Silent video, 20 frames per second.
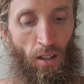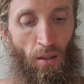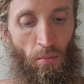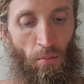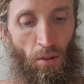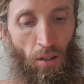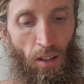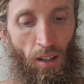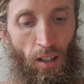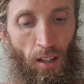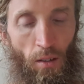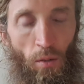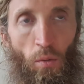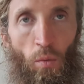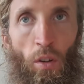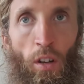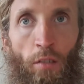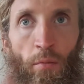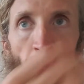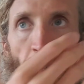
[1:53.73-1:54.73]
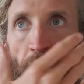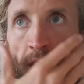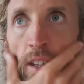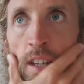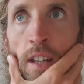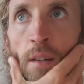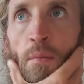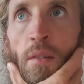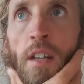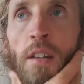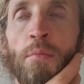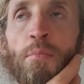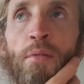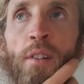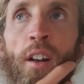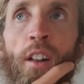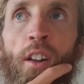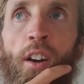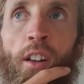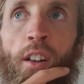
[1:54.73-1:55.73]
but yeah, what I've been eating, I've been eating
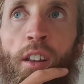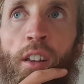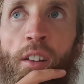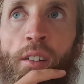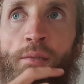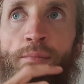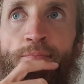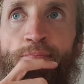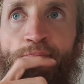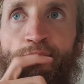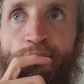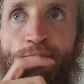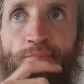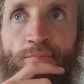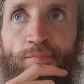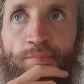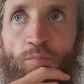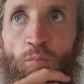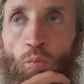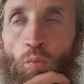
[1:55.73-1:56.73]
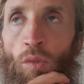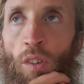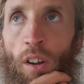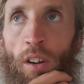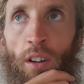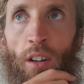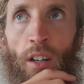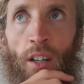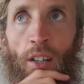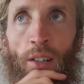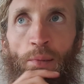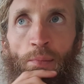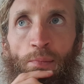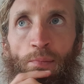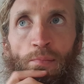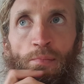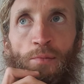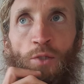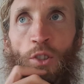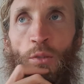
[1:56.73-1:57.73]
pretty lightly.
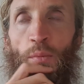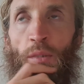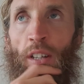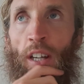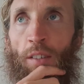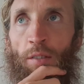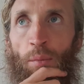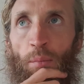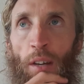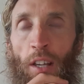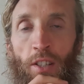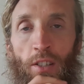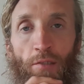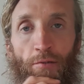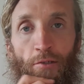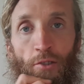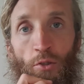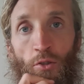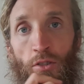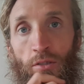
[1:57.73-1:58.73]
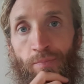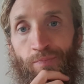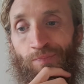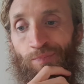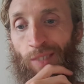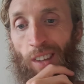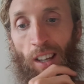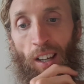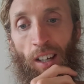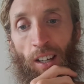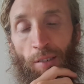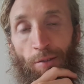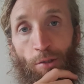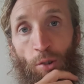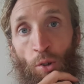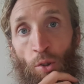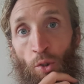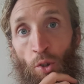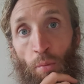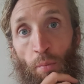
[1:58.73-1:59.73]
Um, so I've been having basic fruits and a
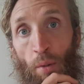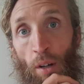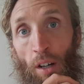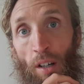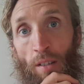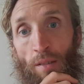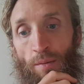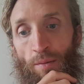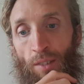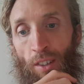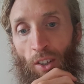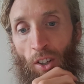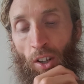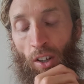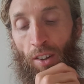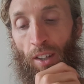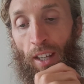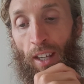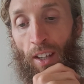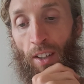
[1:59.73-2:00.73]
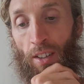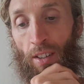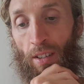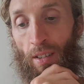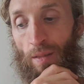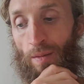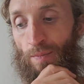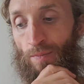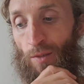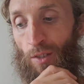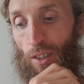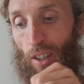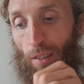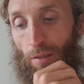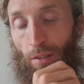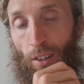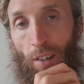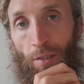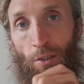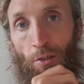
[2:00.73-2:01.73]
fruit and nut bar. They're called Naked. It's like
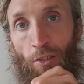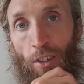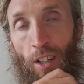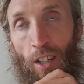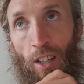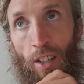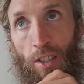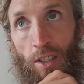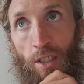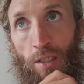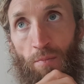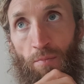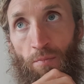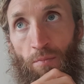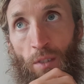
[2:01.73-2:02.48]
five ingredients,